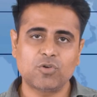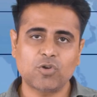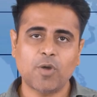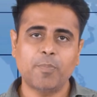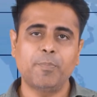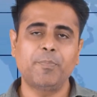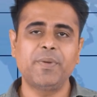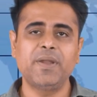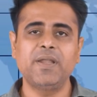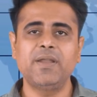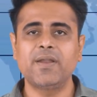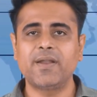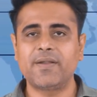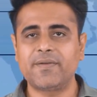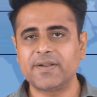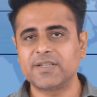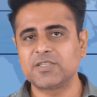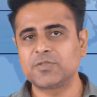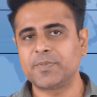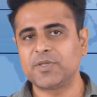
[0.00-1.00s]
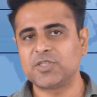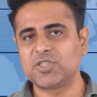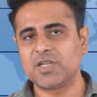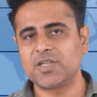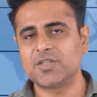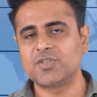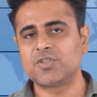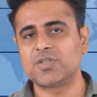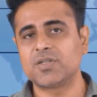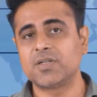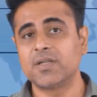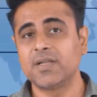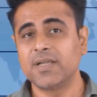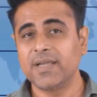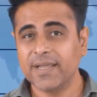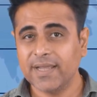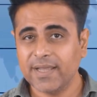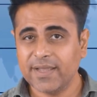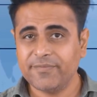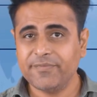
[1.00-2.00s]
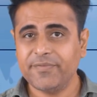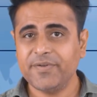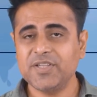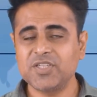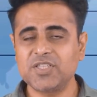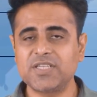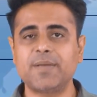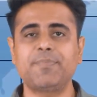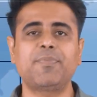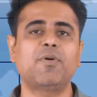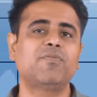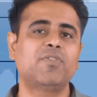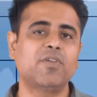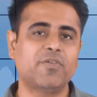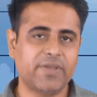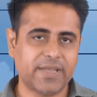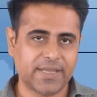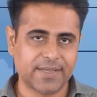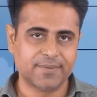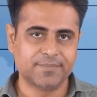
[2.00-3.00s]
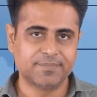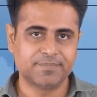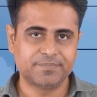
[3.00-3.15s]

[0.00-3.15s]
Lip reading: top pediatric specialists every step of the way.